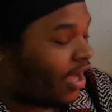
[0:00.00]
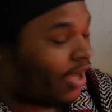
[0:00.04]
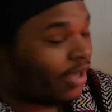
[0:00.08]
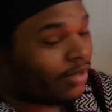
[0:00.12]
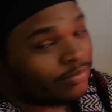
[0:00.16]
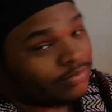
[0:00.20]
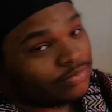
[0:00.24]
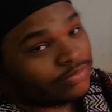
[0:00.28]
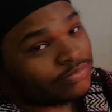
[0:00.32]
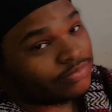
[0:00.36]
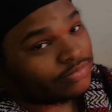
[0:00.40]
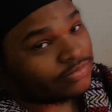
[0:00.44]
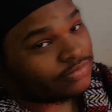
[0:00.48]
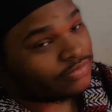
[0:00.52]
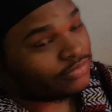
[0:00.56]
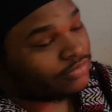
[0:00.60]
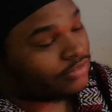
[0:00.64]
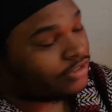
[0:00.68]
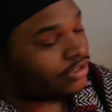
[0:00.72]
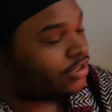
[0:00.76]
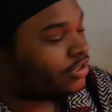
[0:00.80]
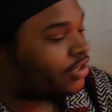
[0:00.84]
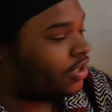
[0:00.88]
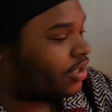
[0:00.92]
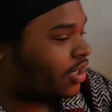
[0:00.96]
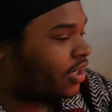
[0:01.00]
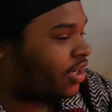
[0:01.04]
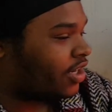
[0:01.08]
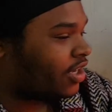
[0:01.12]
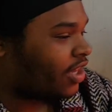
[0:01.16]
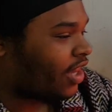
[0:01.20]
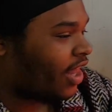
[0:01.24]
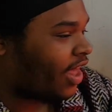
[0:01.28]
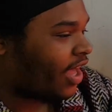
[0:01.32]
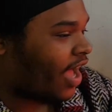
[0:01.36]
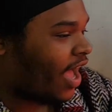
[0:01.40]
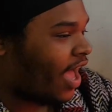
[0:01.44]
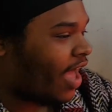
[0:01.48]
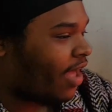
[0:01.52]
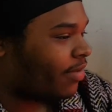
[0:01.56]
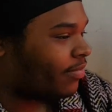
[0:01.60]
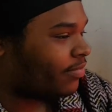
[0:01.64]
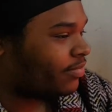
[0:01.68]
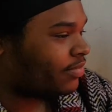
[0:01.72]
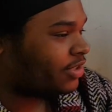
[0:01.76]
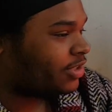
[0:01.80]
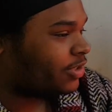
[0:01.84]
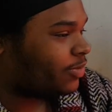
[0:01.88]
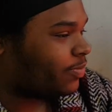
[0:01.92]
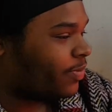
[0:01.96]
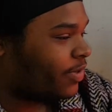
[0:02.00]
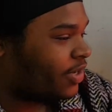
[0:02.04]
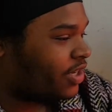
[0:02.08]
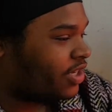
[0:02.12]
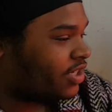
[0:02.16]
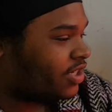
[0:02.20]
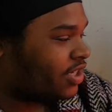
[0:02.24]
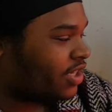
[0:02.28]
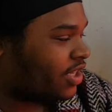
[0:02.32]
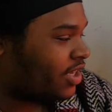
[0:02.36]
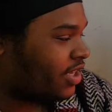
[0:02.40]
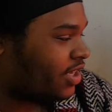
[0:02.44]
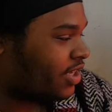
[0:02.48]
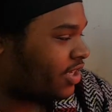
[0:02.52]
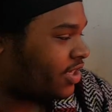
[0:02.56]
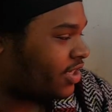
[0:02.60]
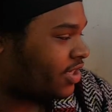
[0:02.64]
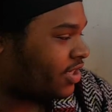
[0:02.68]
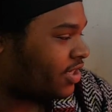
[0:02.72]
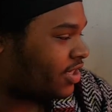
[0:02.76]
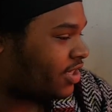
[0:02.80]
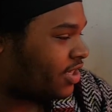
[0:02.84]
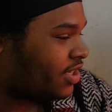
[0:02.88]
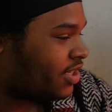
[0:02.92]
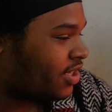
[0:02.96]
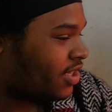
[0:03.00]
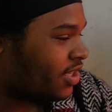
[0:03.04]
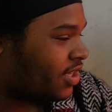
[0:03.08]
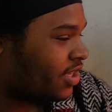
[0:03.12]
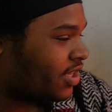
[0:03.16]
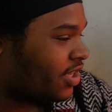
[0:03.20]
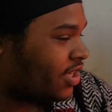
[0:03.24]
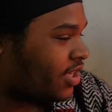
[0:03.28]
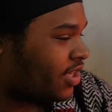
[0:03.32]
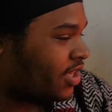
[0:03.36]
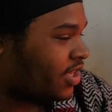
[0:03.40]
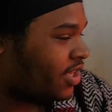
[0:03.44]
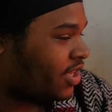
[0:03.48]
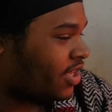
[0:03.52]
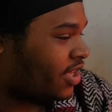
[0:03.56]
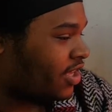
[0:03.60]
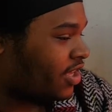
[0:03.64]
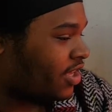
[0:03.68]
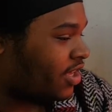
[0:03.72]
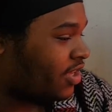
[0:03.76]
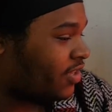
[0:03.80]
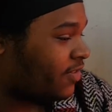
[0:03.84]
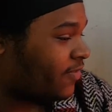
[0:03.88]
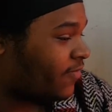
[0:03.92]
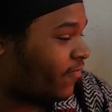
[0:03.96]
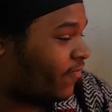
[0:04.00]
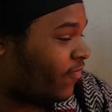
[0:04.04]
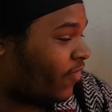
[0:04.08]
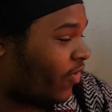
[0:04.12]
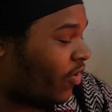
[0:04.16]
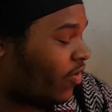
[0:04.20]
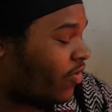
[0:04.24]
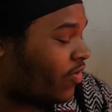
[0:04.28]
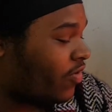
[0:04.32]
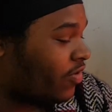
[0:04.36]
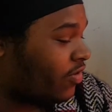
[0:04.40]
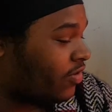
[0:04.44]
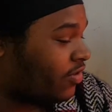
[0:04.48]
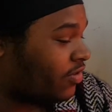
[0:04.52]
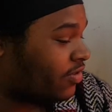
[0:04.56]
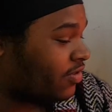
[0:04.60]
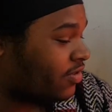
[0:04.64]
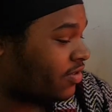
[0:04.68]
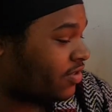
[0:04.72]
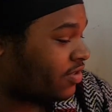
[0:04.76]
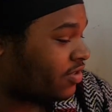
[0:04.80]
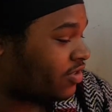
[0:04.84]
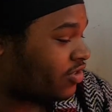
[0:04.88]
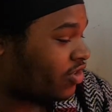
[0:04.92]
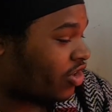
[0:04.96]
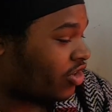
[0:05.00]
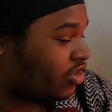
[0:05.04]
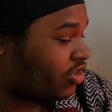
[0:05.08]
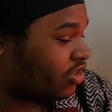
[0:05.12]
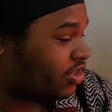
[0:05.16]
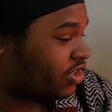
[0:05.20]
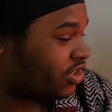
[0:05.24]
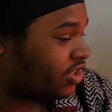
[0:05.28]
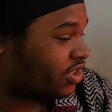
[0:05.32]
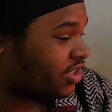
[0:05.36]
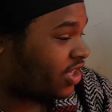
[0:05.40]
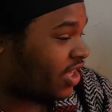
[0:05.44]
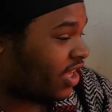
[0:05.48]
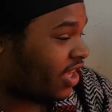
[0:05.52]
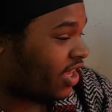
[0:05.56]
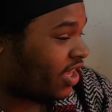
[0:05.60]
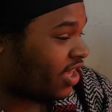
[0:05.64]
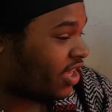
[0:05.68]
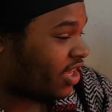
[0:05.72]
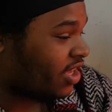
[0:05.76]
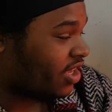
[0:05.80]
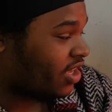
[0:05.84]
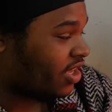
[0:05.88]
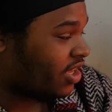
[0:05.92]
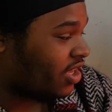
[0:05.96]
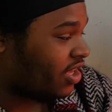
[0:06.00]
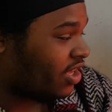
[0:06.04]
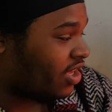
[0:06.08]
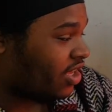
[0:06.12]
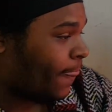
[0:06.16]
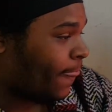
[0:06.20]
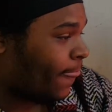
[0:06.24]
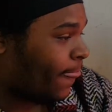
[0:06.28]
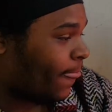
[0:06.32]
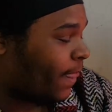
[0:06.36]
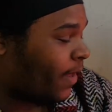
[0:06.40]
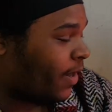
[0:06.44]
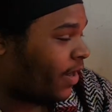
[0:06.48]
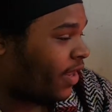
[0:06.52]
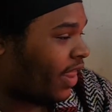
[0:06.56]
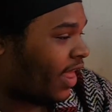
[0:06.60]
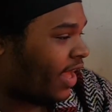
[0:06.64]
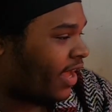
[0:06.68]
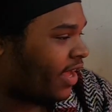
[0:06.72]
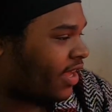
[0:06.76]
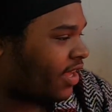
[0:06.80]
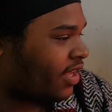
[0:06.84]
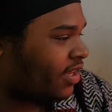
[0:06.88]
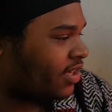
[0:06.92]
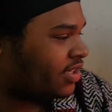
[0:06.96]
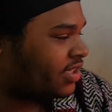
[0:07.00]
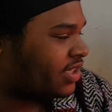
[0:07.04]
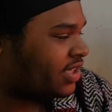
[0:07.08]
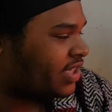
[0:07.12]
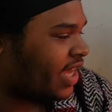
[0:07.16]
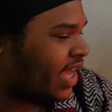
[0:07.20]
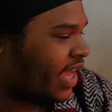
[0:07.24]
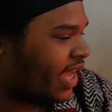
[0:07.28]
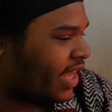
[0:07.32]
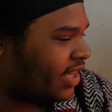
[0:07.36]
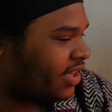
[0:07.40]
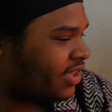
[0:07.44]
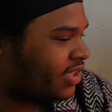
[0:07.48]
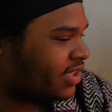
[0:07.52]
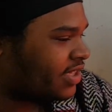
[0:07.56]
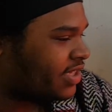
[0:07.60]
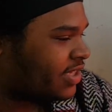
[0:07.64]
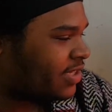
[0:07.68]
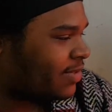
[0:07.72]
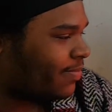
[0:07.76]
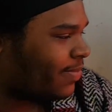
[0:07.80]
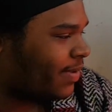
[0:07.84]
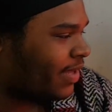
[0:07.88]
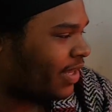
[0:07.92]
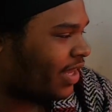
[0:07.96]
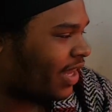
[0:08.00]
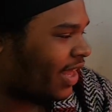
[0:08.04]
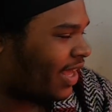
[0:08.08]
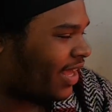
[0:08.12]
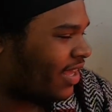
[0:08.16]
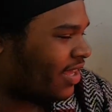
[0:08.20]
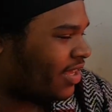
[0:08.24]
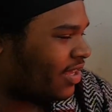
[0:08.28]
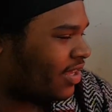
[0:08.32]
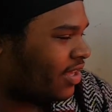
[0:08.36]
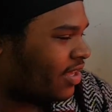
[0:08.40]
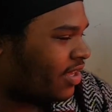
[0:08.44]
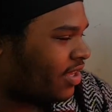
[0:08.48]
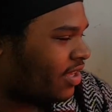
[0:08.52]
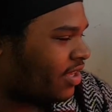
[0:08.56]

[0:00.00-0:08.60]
I'm shook. Like, I am speechless. His vocals are just, like, they're, like, intense, but, like,